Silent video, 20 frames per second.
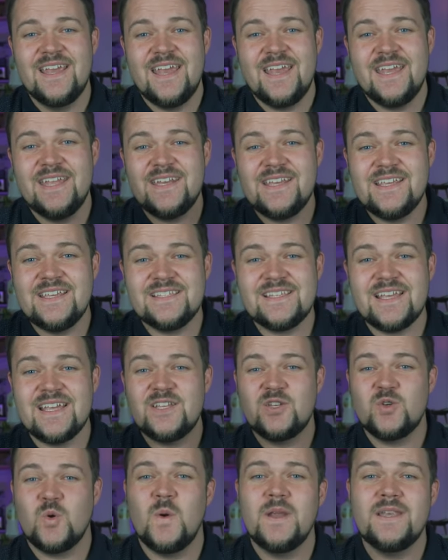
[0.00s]
It is a
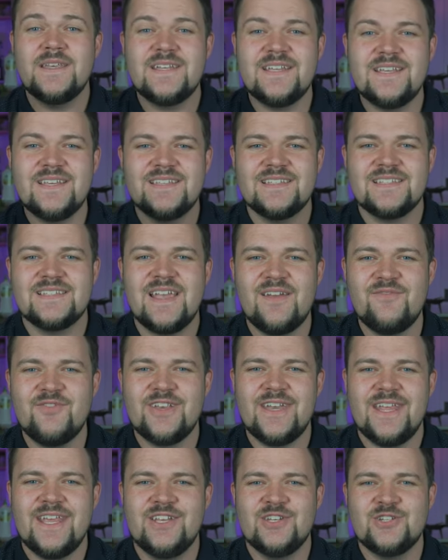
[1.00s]

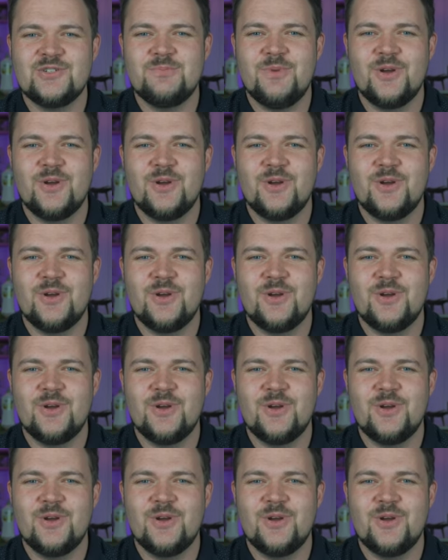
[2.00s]
27-inch